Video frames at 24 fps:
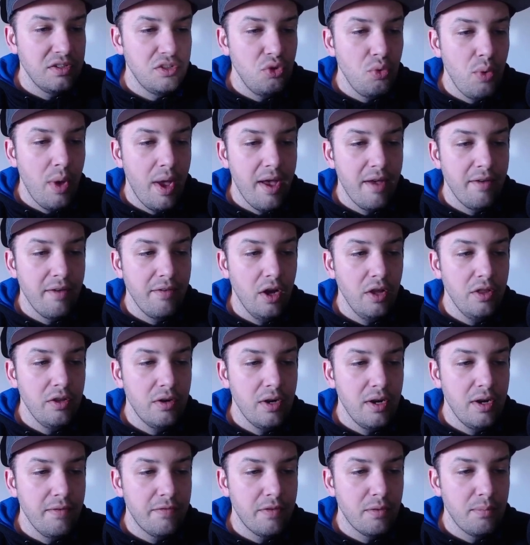is you have
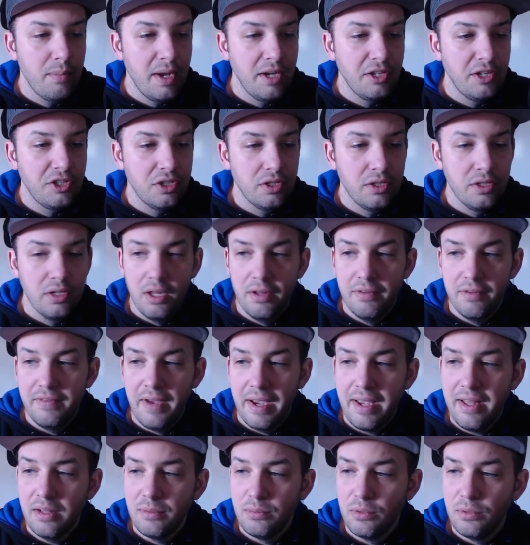other information
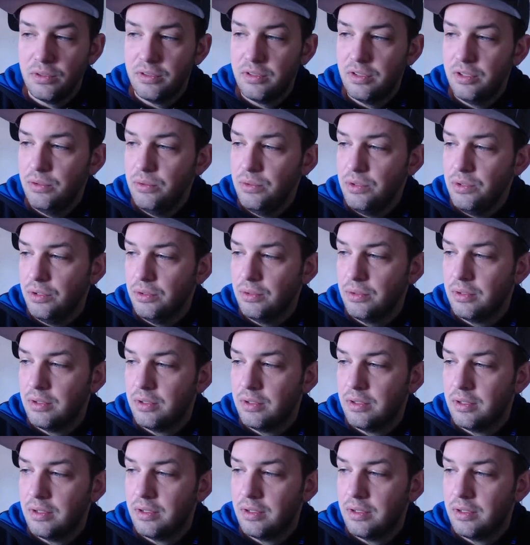available to you.